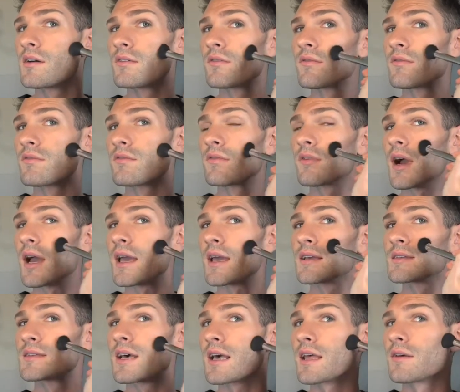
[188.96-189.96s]
Right
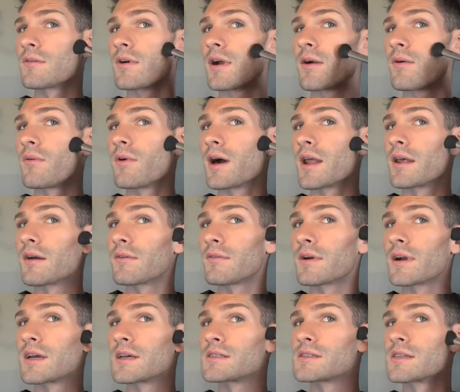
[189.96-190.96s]
exactly where I want it,
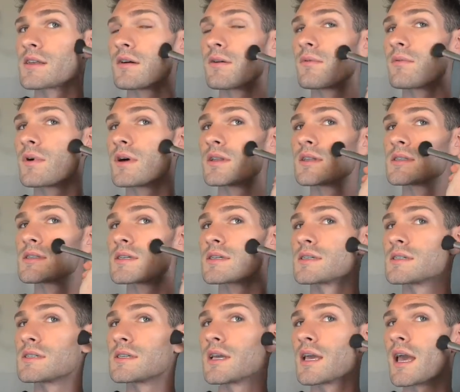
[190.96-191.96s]
whereas the
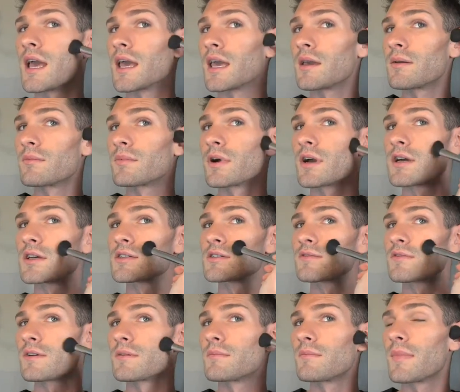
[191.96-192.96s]
168 brush
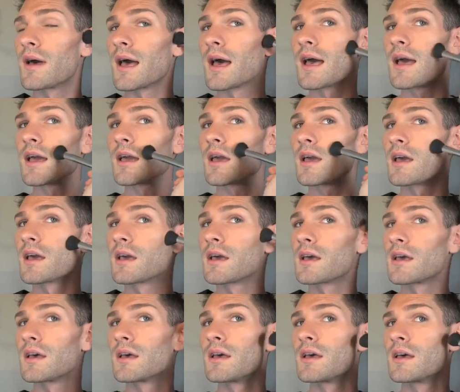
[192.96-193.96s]
from M.A.C
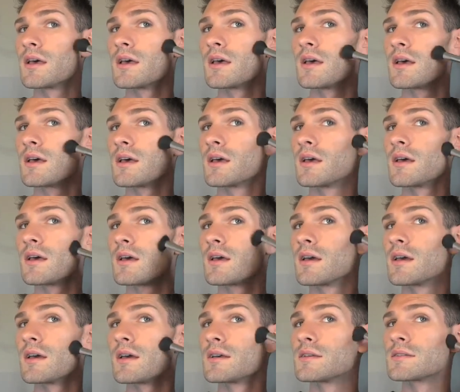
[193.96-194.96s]

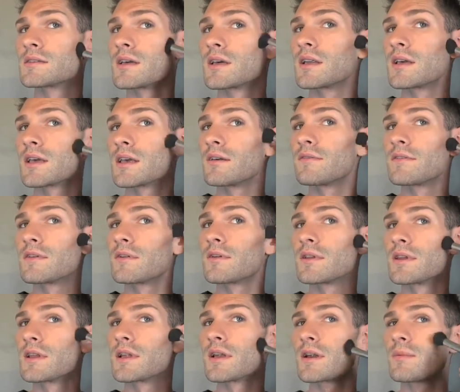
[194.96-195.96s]
is going to give you
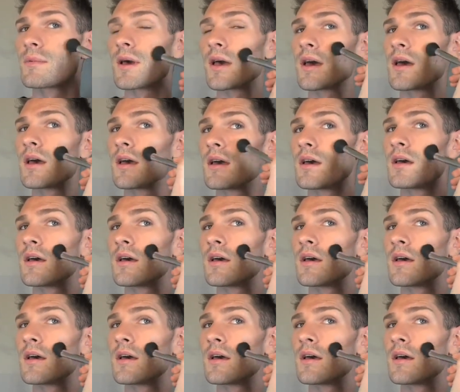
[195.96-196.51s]
a little bit